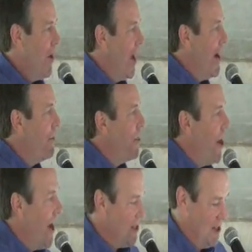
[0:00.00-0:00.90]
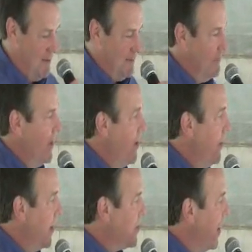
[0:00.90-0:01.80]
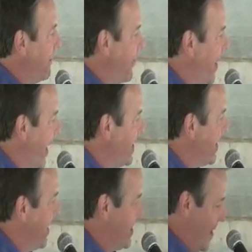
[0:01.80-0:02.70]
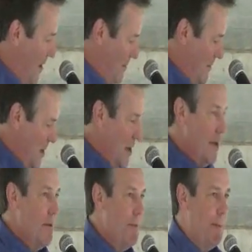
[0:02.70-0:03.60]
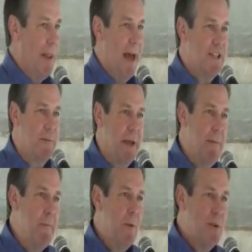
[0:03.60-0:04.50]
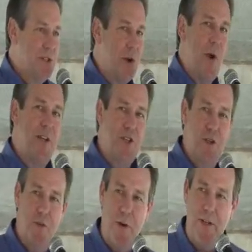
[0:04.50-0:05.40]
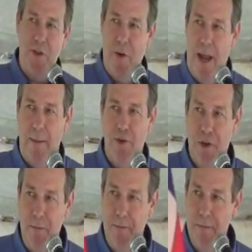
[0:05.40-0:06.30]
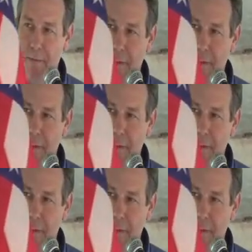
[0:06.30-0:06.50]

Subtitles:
Okay, a couple thoughts. When I was running for the United States Senate, people asked me, what's the greatest threat to New Hampshire?